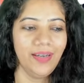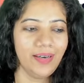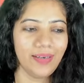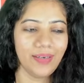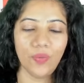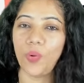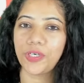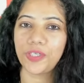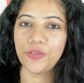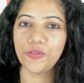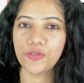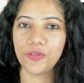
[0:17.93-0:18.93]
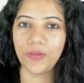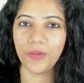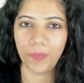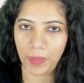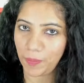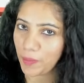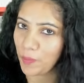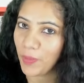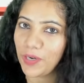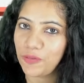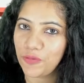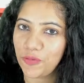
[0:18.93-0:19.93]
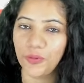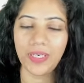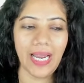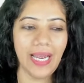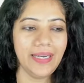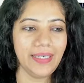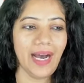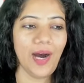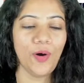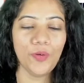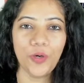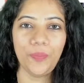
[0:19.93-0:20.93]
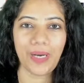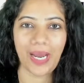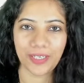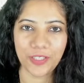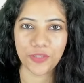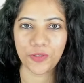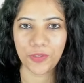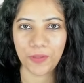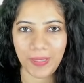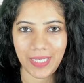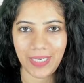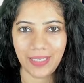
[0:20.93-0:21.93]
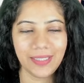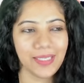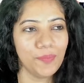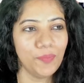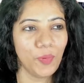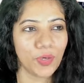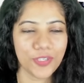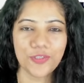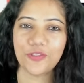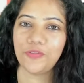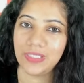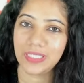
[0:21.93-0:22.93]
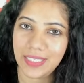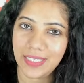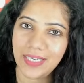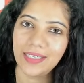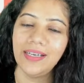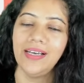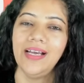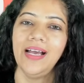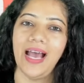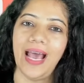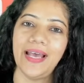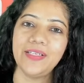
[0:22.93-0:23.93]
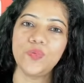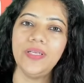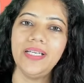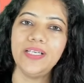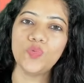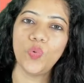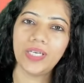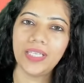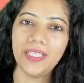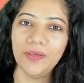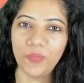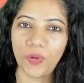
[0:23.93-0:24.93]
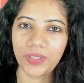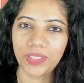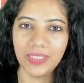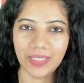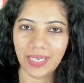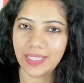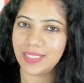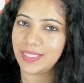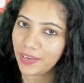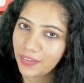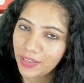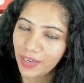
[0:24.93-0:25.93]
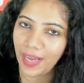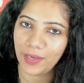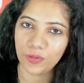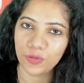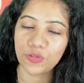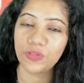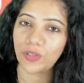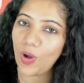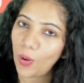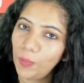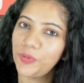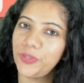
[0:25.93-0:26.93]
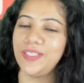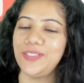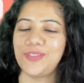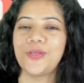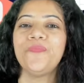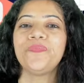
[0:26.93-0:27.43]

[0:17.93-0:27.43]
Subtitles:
what you should be prepared for, and how your practice should be, the importance of reading, as well as what are the important criteria and also the components.